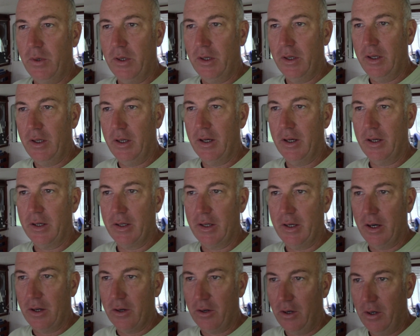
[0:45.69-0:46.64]
We
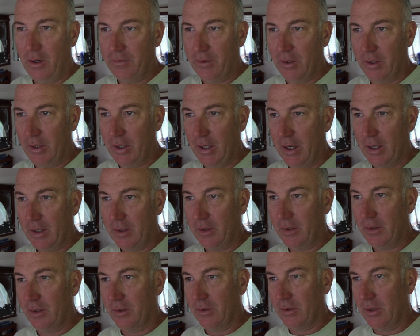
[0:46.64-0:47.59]
got off the dock.
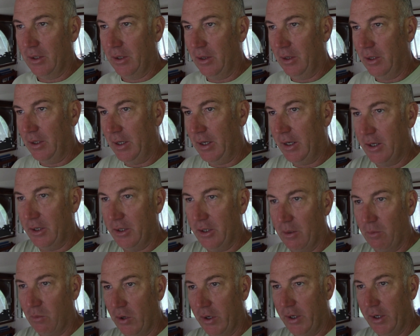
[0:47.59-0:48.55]
There's a lot of
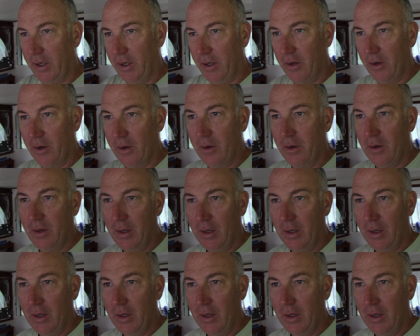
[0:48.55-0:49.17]
debris here.